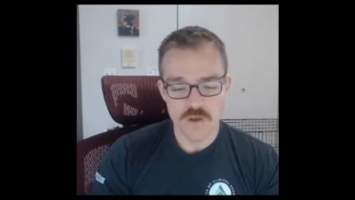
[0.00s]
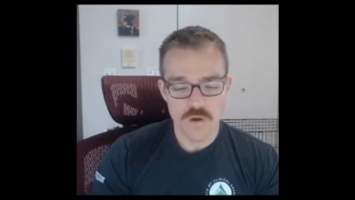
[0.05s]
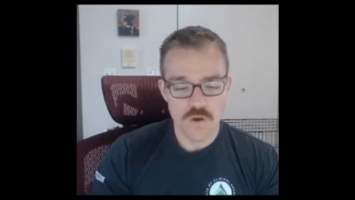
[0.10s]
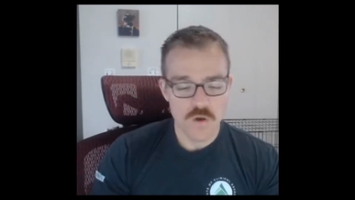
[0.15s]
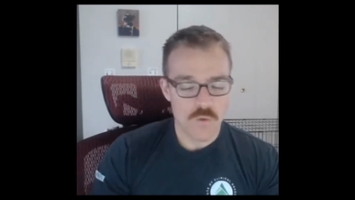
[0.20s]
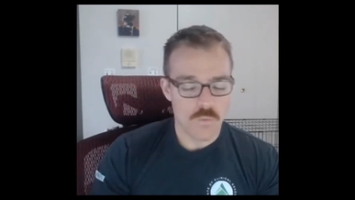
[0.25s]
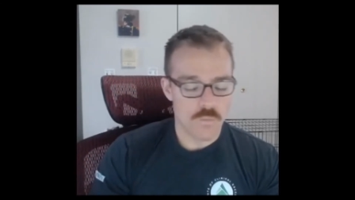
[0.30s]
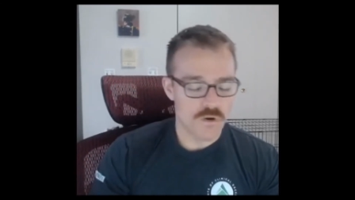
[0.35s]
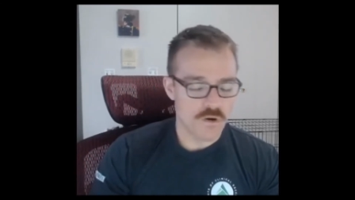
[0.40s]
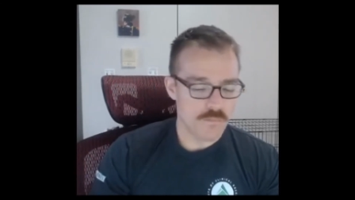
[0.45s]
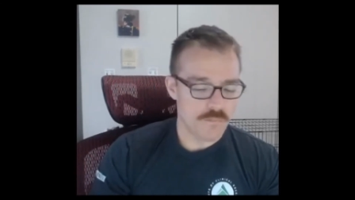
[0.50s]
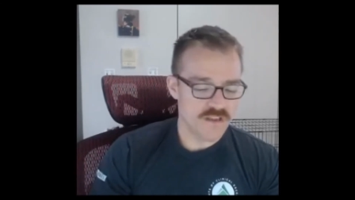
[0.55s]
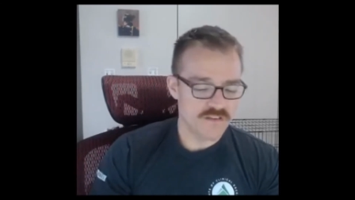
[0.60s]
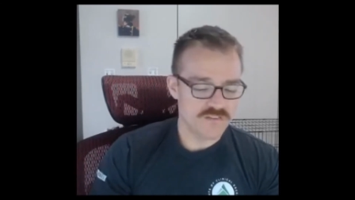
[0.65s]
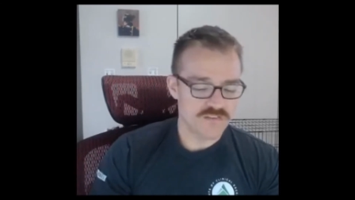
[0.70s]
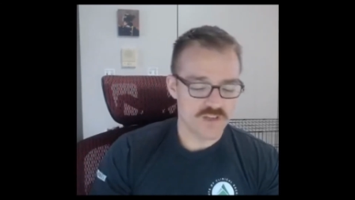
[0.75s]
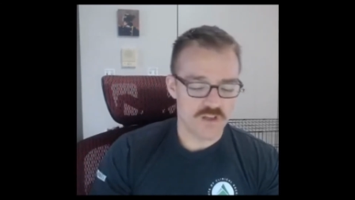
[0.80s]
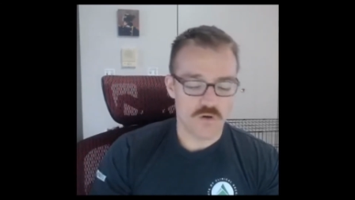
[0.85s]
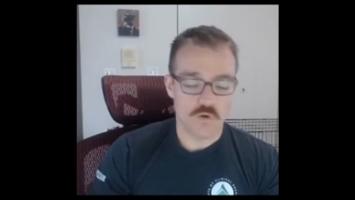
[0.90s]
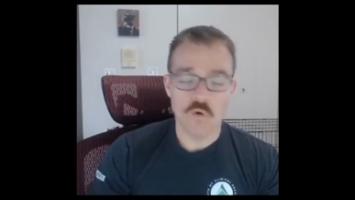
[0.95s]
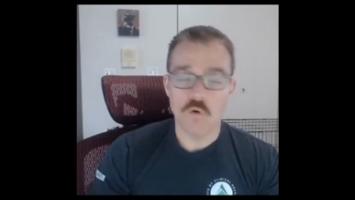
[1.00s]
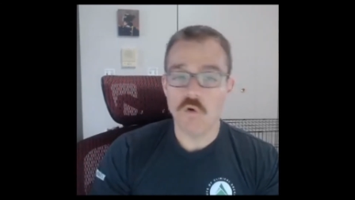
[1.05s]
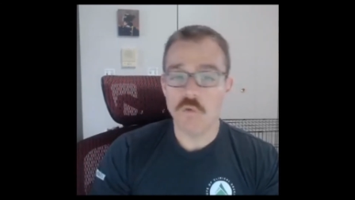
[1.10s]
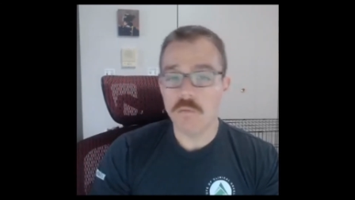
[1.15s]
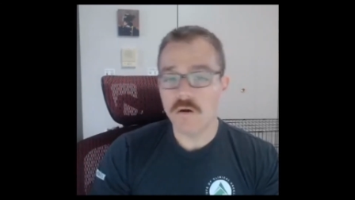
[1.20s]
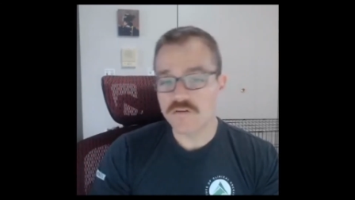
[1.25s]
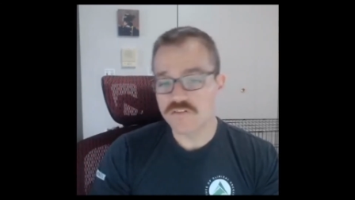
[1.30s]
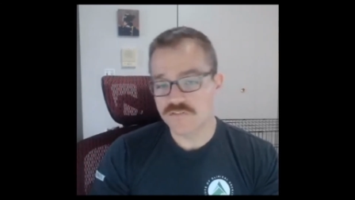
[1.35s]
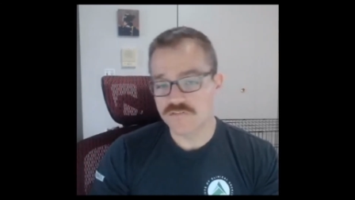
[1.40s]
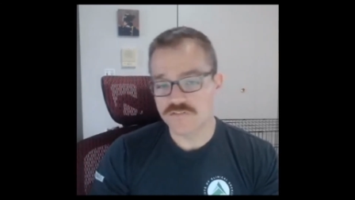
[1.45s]
where based on a whole
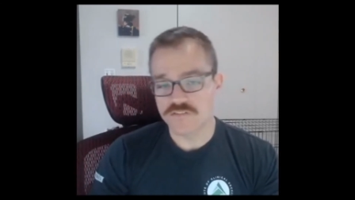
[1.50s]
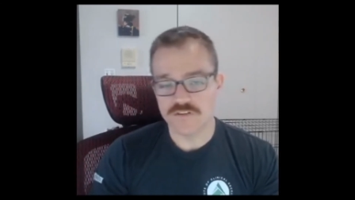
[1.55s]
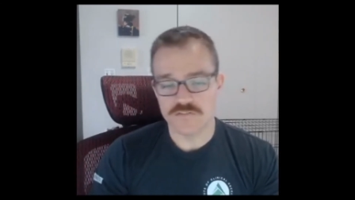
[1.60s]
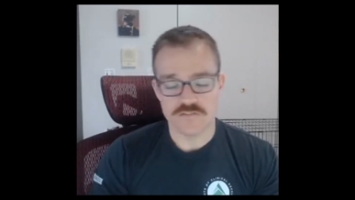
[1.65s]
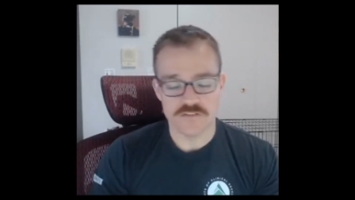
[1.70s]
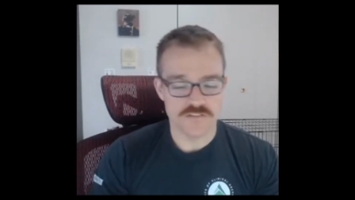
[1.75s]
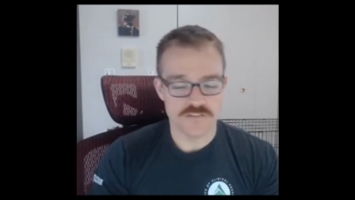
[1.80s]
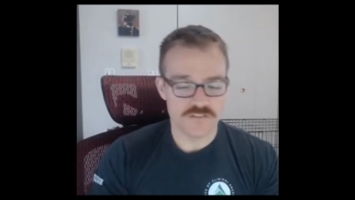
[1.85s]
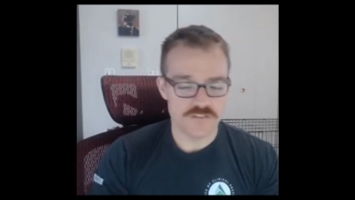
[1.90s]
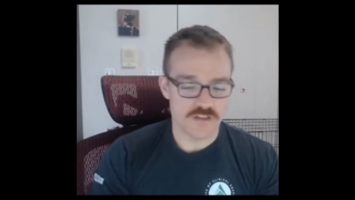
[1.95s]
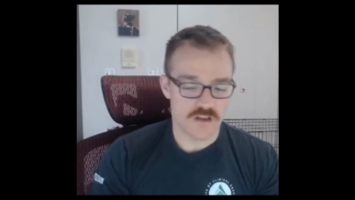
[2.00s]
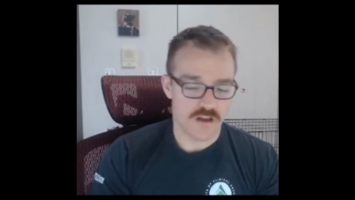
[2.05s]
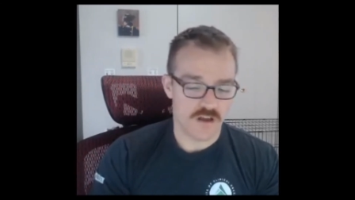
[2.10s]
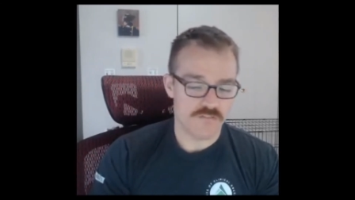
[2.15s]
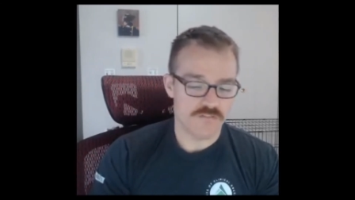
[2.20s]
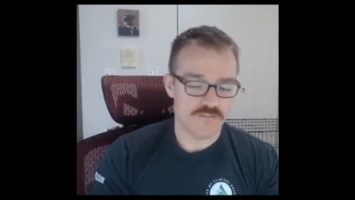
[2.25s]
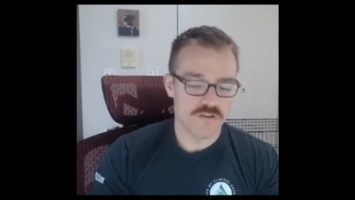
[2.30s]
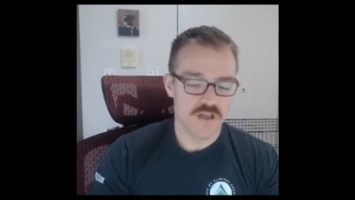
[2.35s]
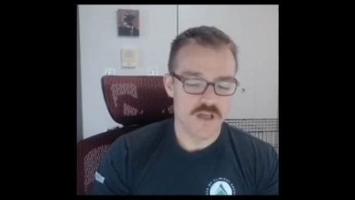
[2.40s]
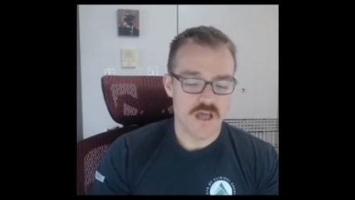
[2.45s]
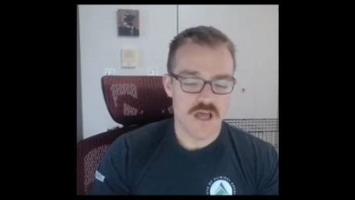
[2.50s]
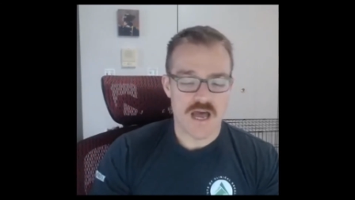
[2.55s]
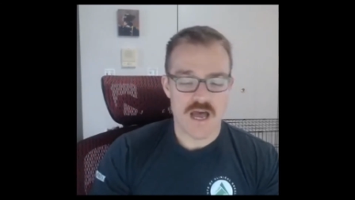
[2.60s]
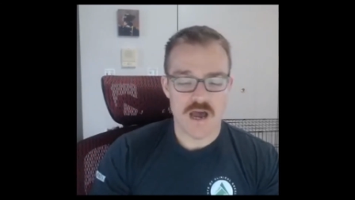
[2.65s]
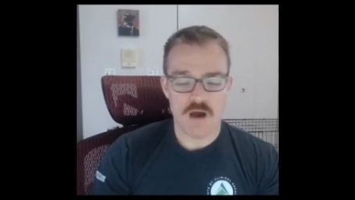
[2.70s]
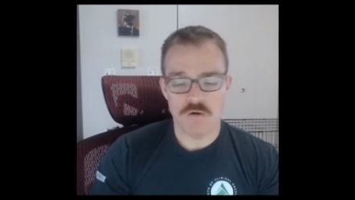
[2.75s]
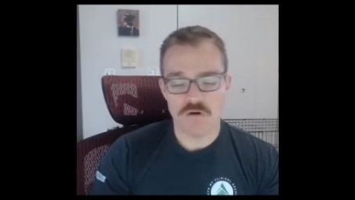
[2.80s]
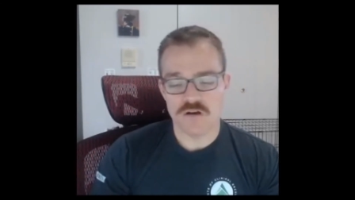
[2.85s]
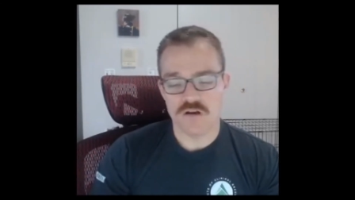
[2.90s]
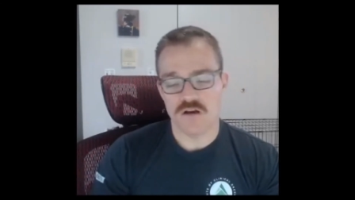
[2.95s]
bunch of different stuff,
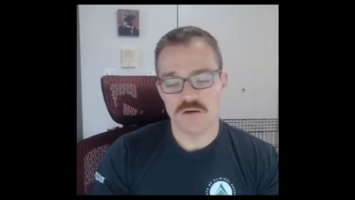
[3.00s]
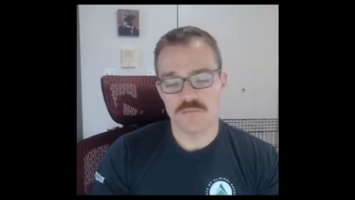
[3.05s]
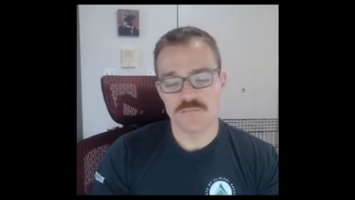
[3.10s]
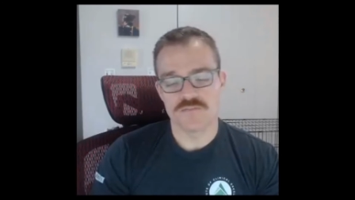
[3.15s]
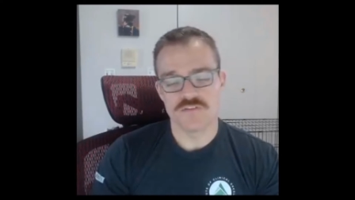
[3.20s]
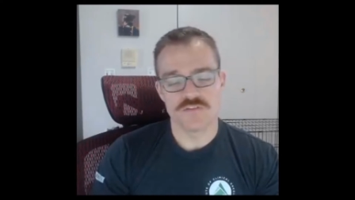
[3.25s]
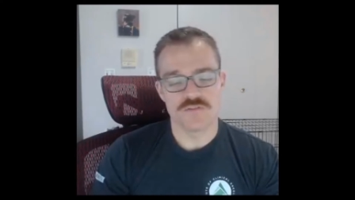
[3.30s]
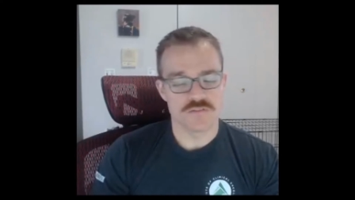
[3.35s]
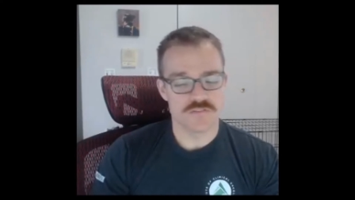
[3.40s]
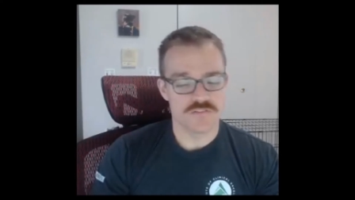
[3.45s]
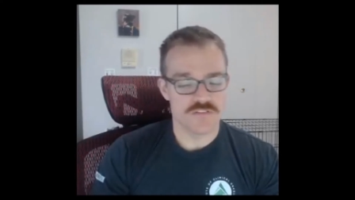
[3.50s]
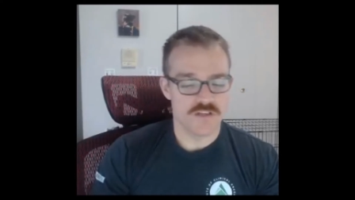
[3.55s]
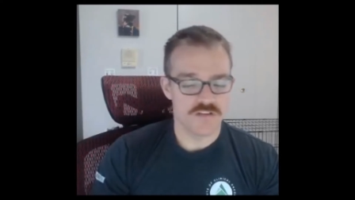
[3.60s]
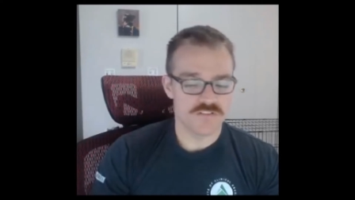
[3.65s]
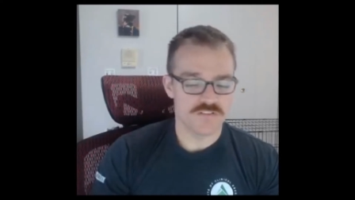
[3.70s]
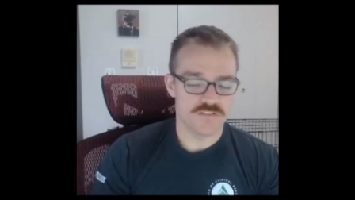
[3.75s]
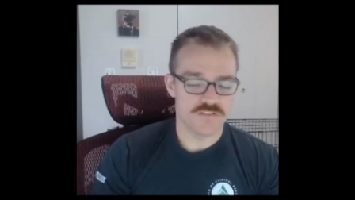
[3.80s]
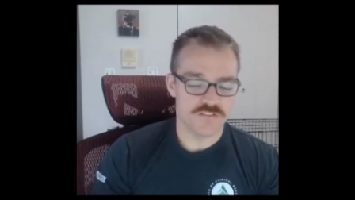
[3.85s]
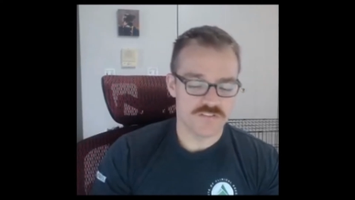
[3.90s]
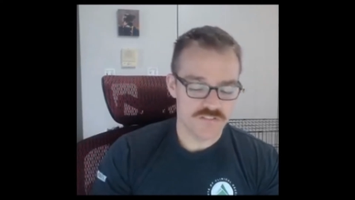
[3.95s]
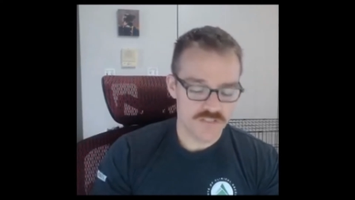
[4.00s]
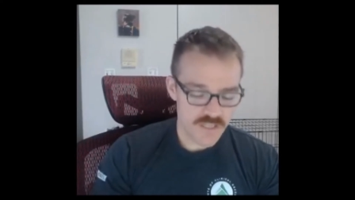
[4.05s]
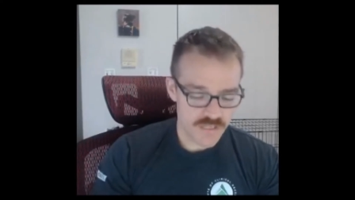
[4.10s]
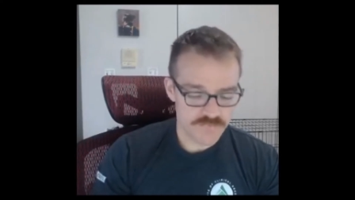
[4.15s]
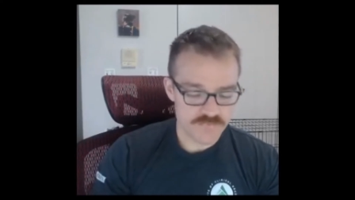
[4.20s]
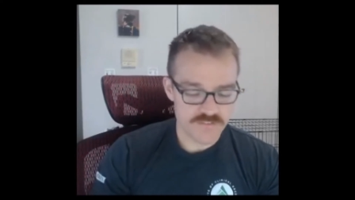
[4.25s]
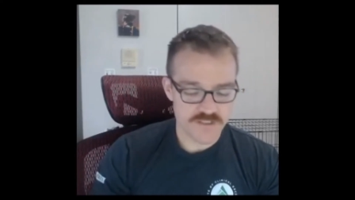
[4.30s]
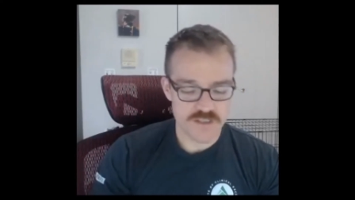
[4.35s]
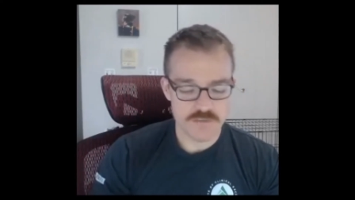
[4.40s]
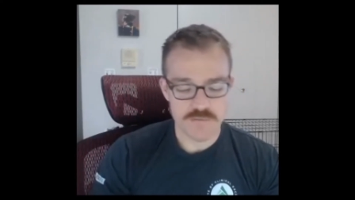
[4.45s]
outcomes, utilization,
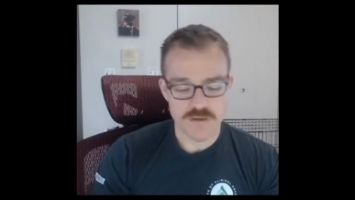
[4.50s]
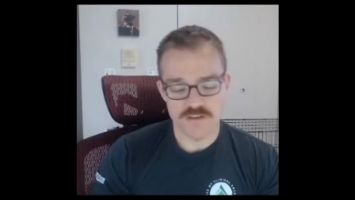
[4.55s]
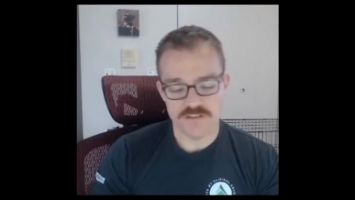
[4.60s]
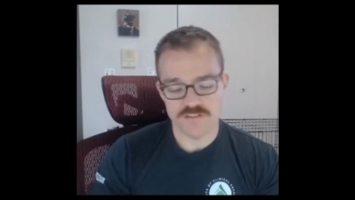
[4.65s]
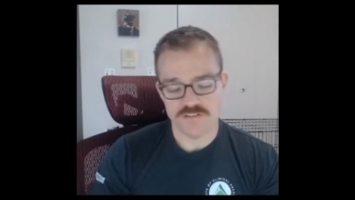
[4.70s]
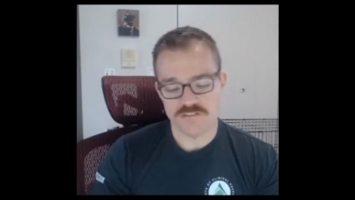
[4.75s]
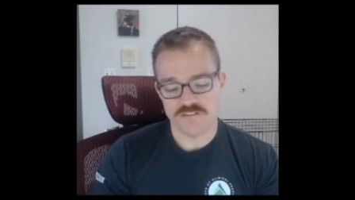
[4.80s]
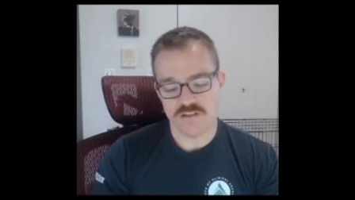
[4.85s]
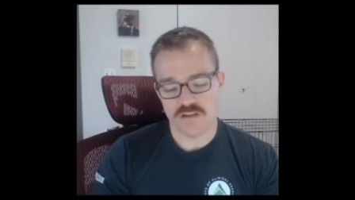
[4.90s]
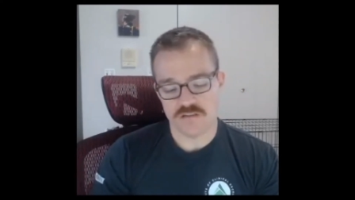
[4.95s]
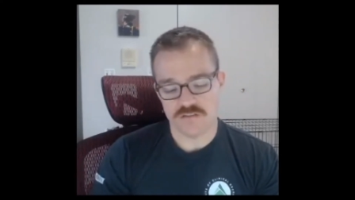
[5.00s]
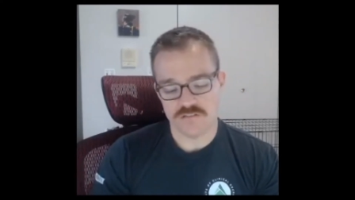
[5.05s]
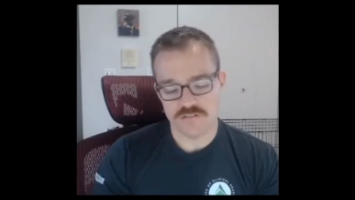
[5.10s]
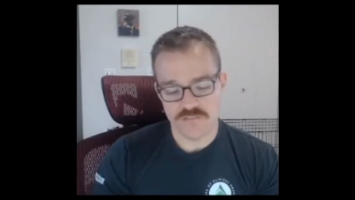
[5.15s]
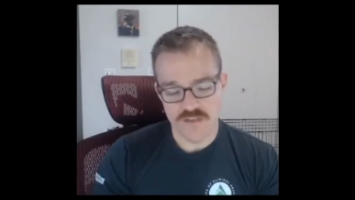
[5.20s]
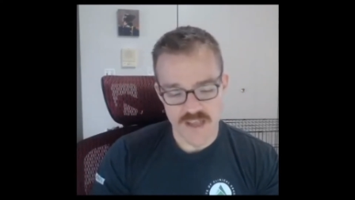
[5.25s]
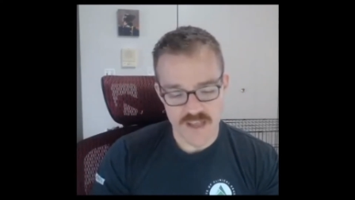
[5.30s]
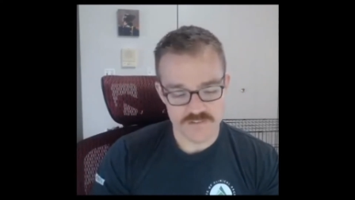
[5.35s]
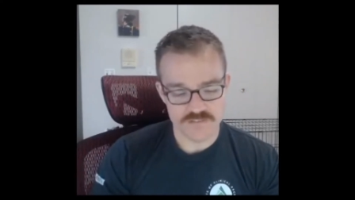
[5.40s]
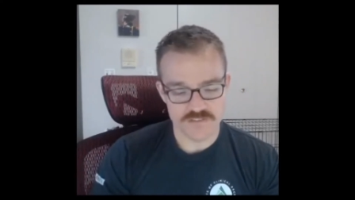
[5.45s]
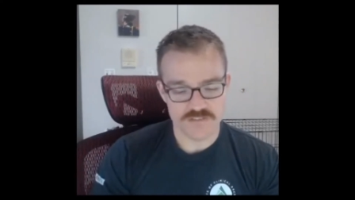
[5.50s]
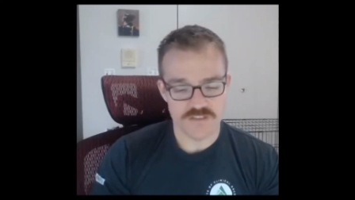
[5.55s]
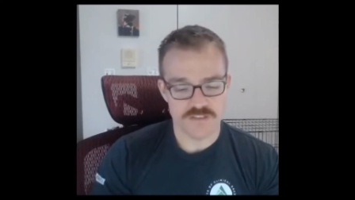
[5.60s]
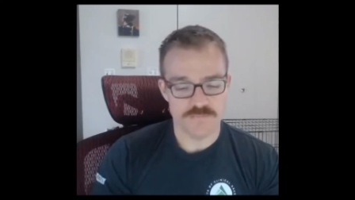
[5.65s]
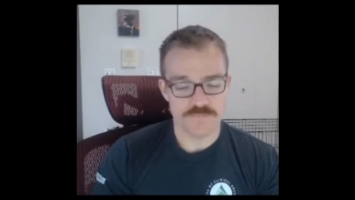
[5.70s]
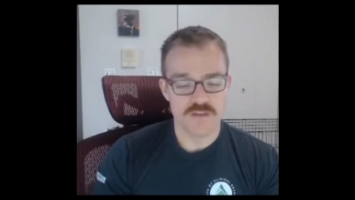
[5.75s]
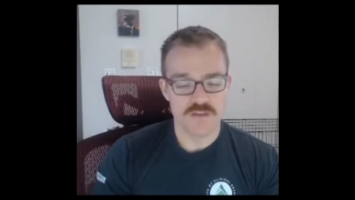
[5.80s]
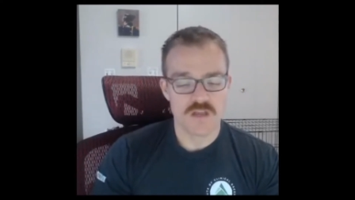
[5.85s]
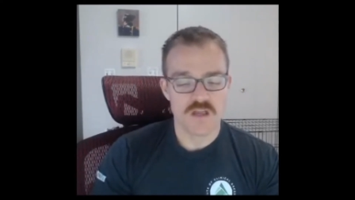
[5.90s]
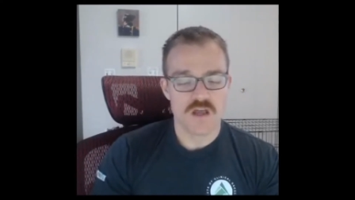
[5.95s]
safety, patient
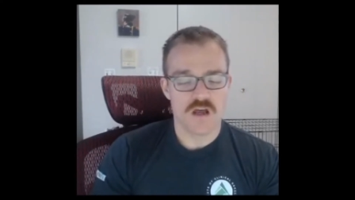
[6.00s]
satisfaction.